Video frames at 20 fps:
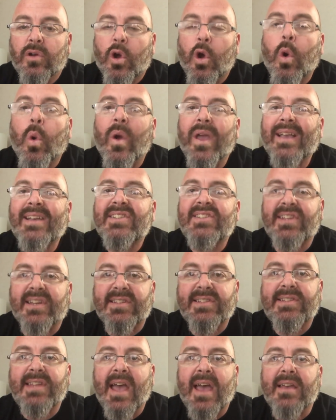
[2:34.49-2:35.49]
quick
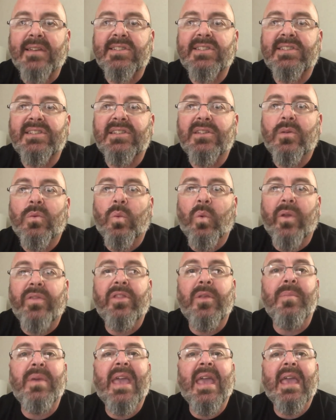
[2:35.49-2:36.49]
success with
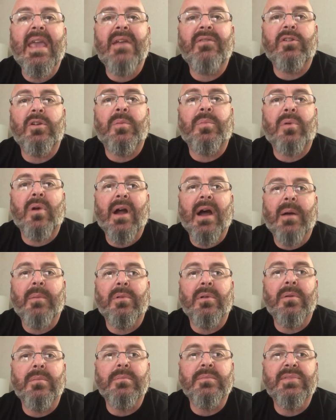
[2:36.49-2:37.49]
the behavioral
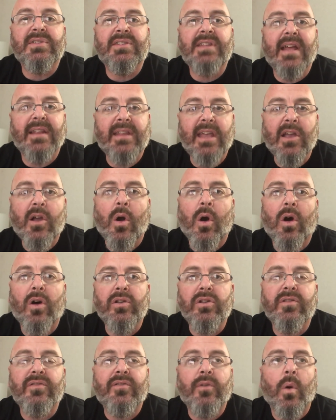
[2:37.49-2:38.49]
problems that they call
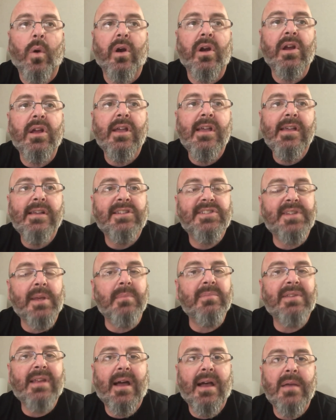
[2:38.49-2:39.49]
you for,
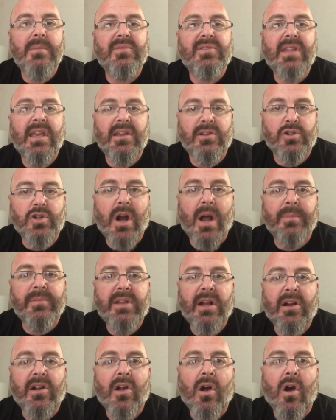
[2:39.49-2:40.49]
sometimes they drop
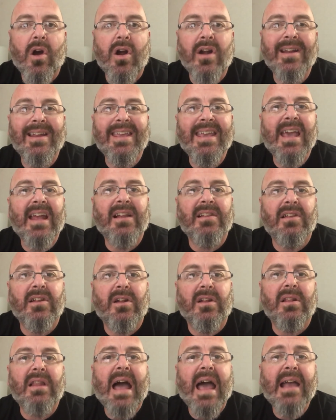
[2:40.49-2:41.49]
their guard and get a
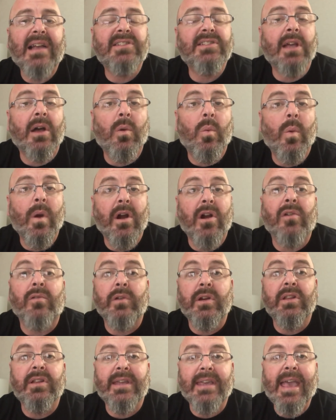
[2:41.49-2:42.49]
little lax on where it
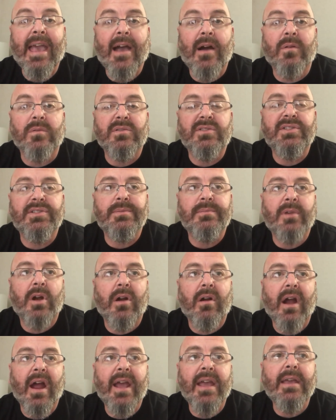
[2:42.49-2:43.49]
really counts,
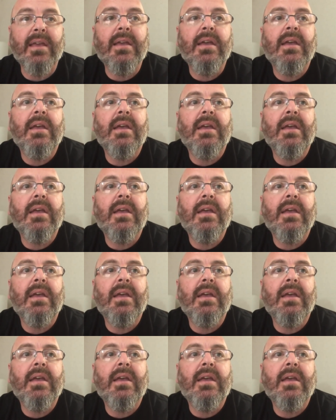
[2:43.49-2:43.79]
all right?